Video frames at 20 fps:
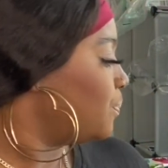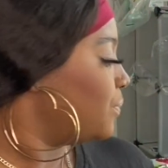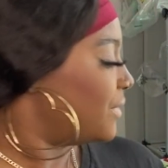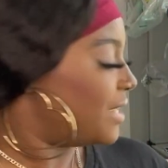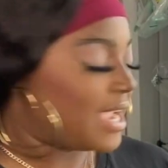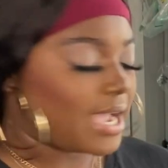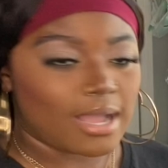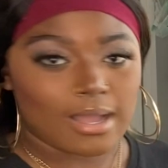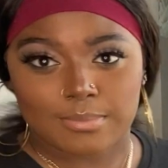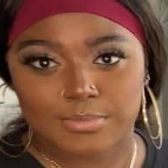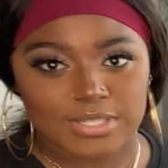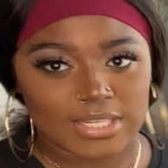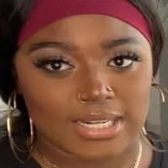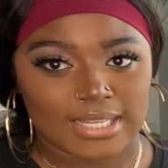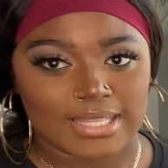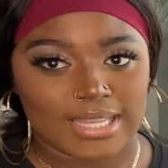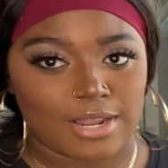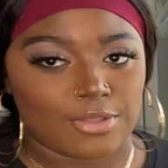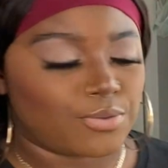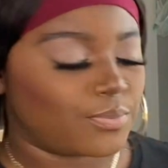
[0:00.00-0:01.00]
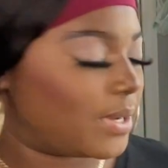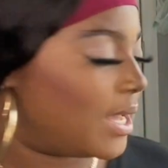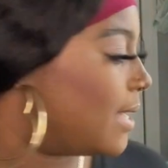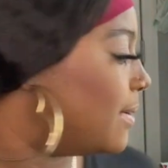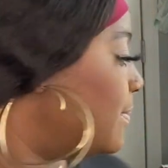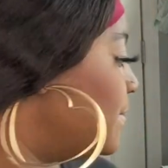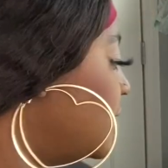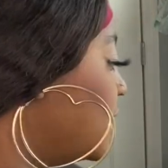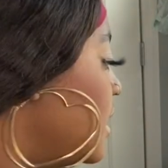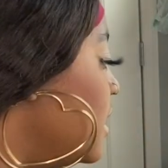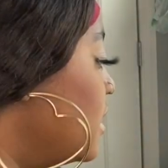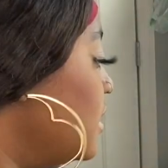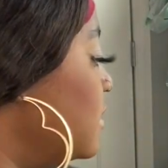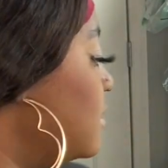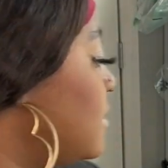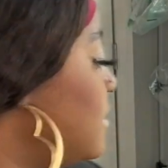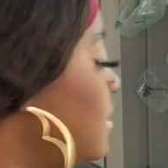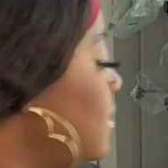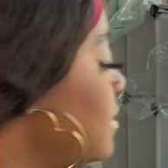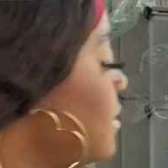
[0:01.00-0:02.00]
yeah, I'm just gonna get that out the way,
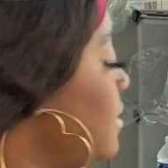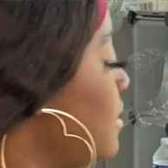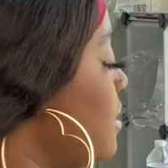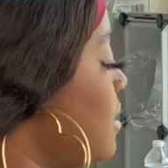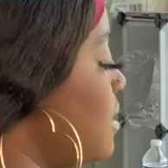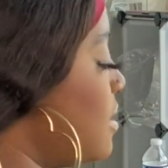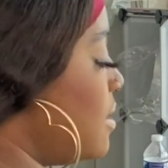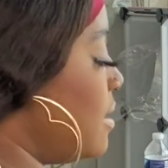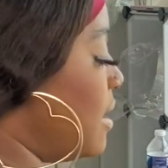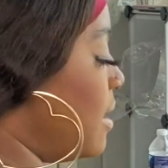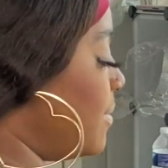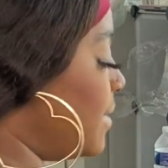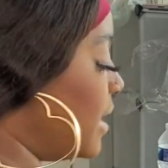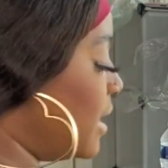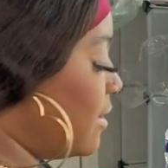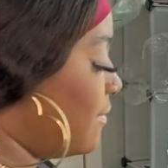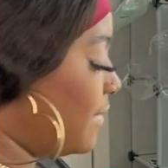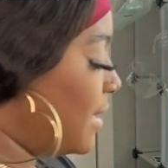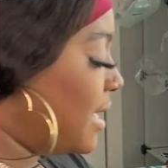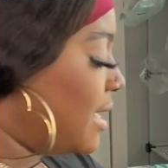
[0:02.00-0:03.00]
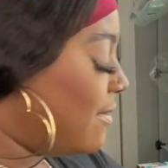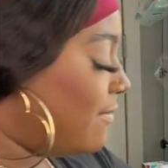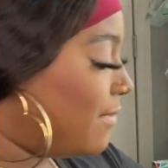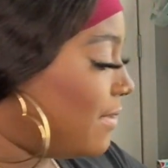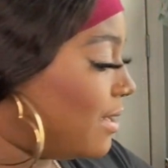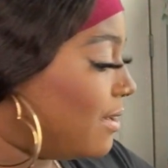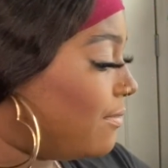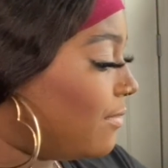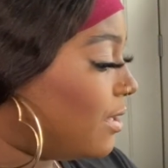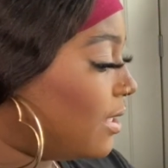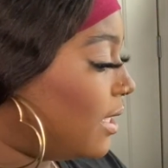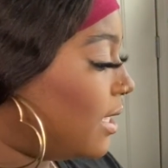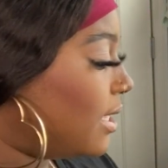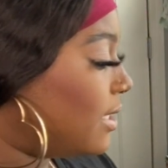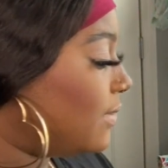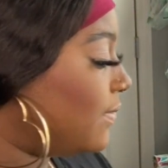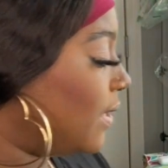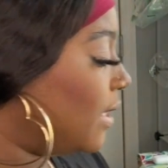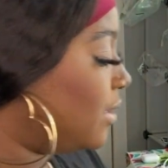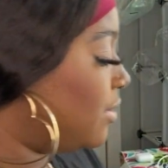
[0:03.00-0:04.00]
because I mean, it really
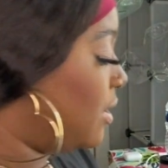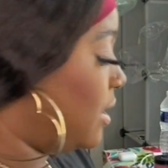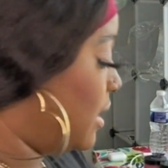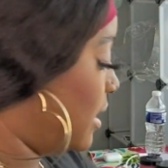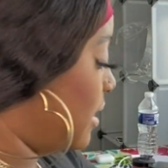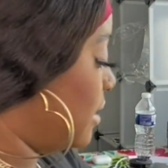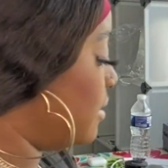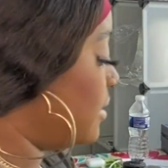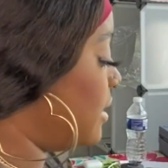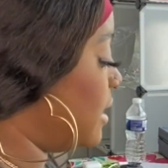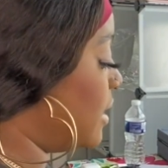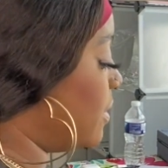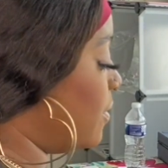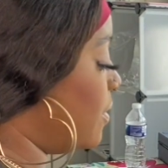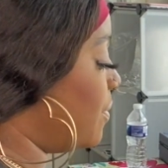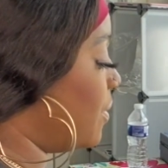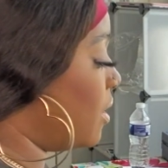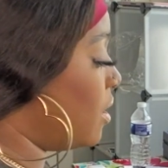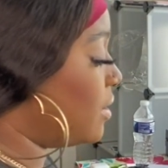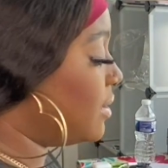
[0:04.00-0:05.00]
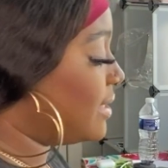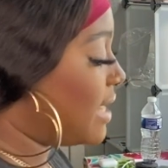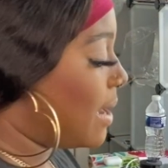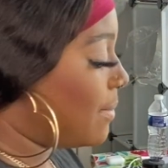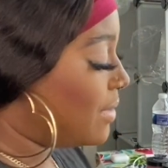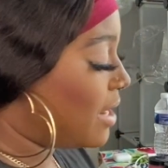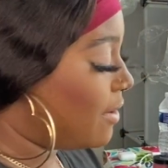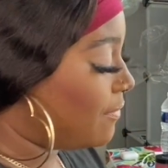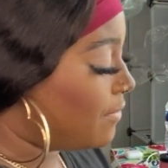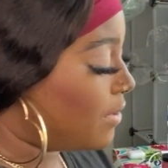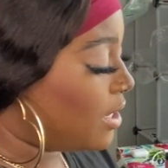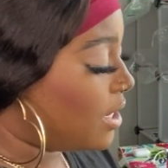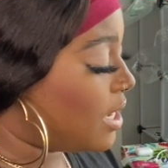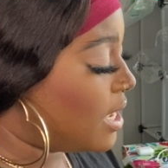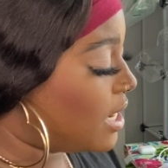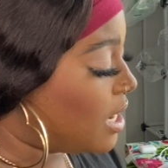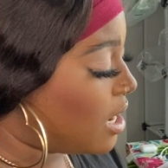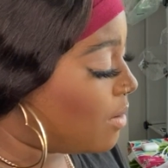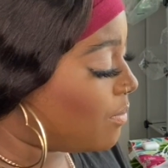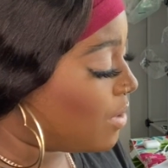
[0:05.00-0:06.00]
is frustrating seeing we put all the time and effort
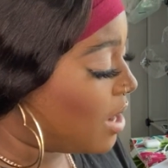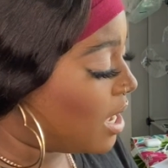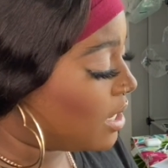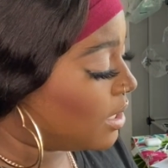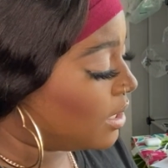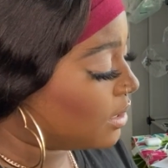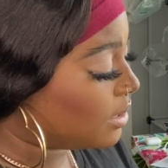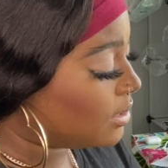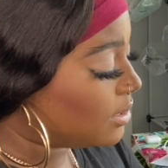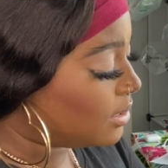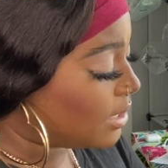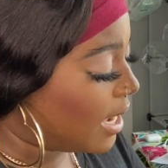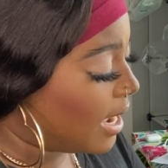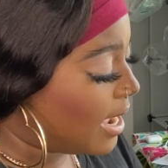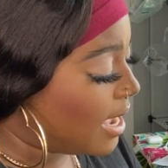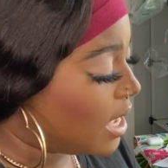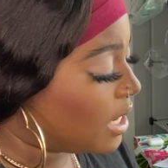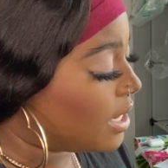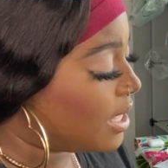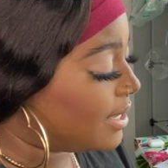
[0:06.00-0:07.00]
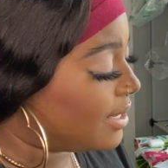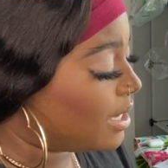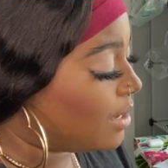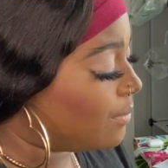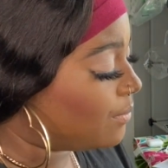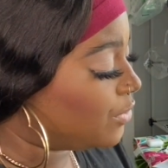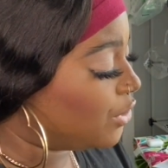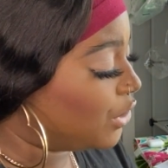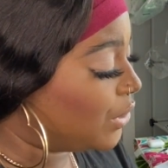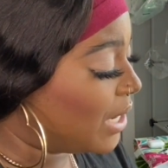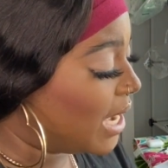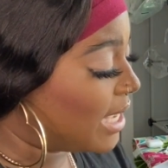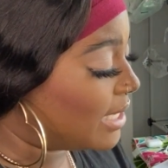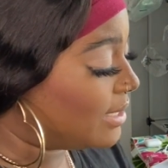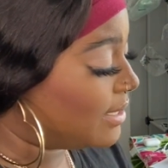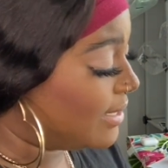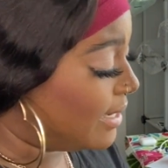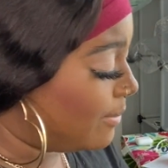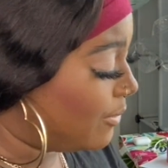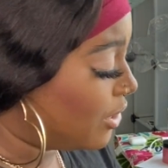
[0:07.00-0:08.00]
in our products and it come to you
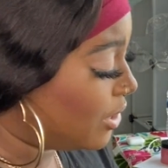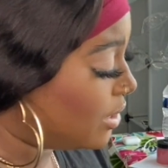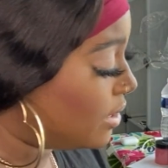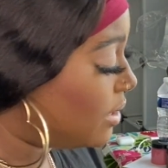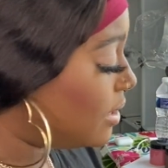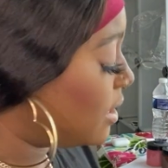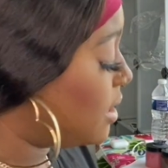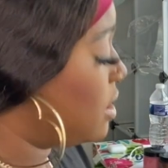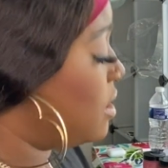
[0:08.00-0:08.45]
guys damaged,